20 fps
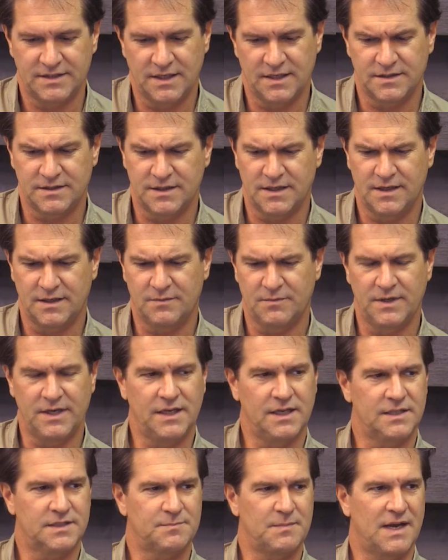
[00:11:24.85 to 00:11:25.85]
sounds like when
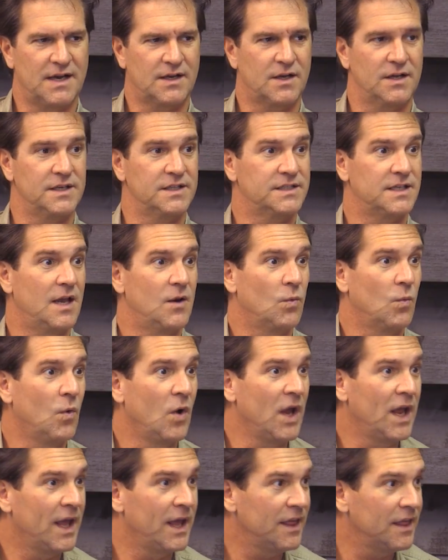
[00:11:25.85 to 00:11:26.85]
he gets back on the set
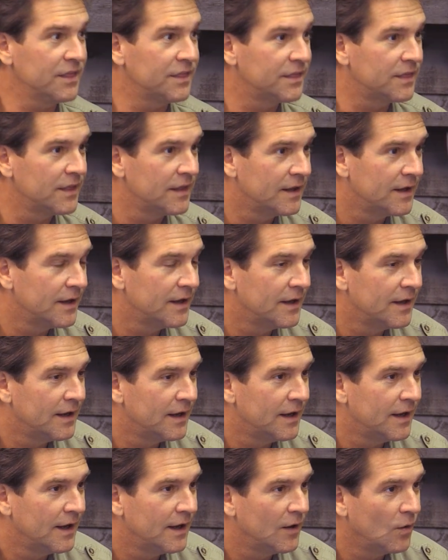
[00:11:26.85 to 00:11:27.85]
with
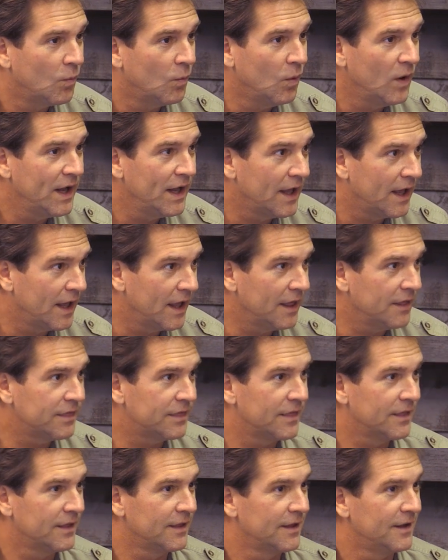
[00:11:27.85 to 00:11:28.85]

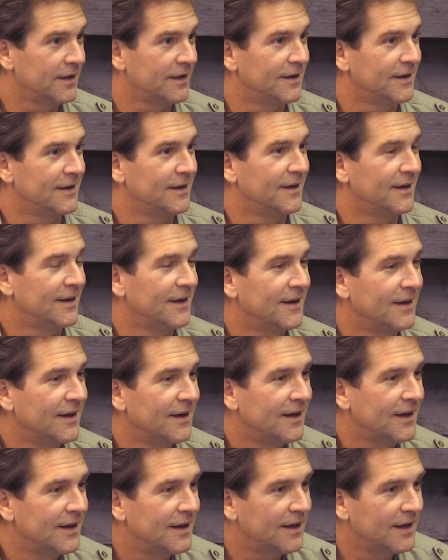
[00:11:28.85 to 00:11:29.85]
with this is a great
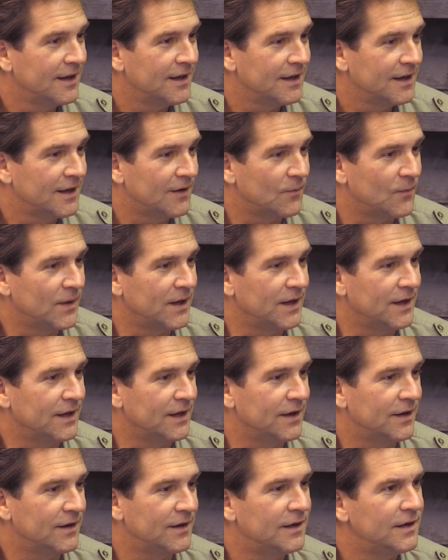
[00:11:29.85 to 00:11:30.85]
horned owl, and
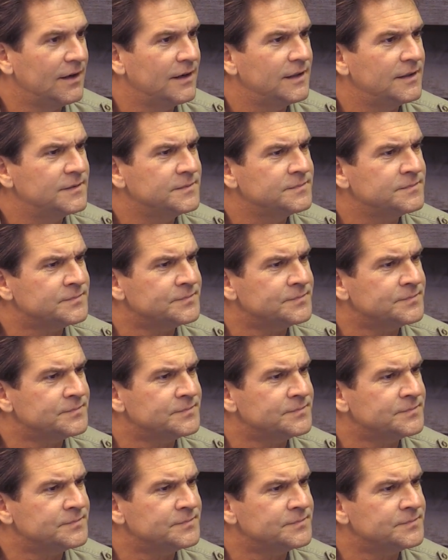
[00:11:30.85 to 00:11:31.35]
this is actually